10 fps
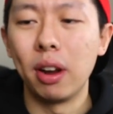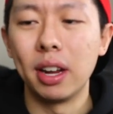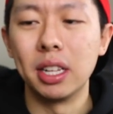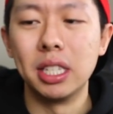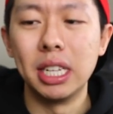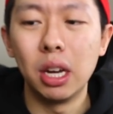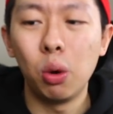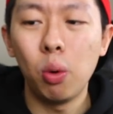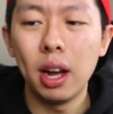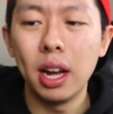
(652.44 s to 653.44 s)
what his
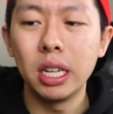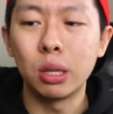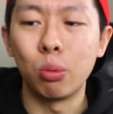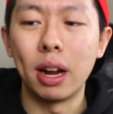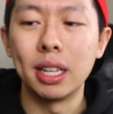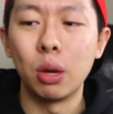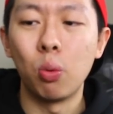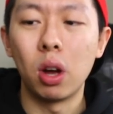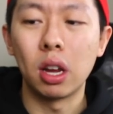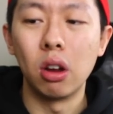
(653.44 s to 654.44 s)
deal was, why is he
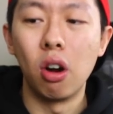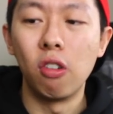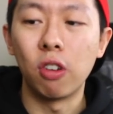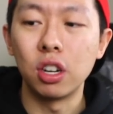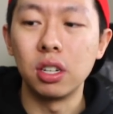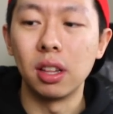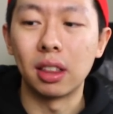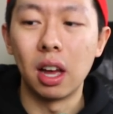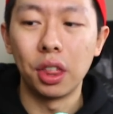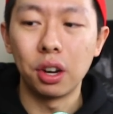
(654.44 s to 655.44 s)
walking over to
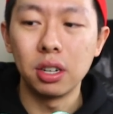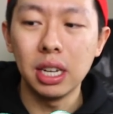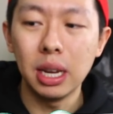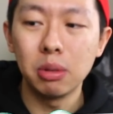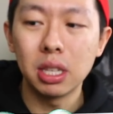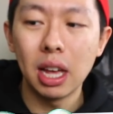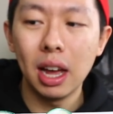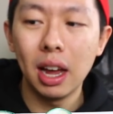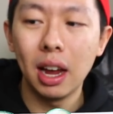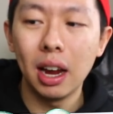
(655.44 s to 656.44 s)
the other team
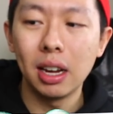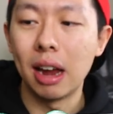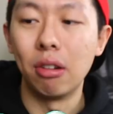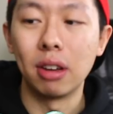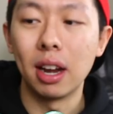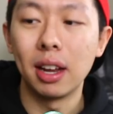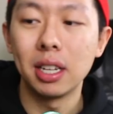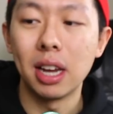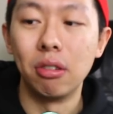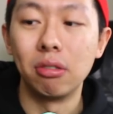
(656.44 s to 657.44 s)
side? I don't get
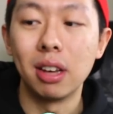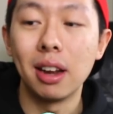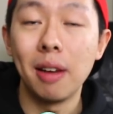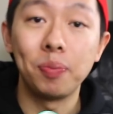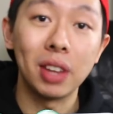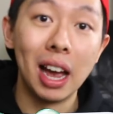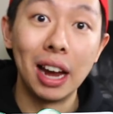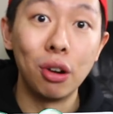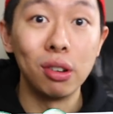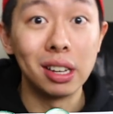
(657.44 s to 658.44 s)
it, I don't get it,
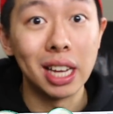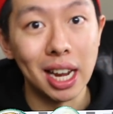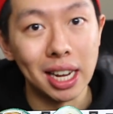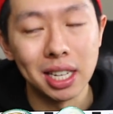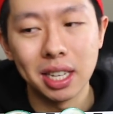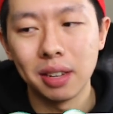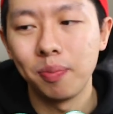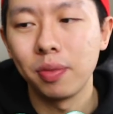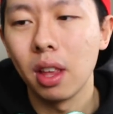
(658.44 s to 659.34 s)
I don't get it.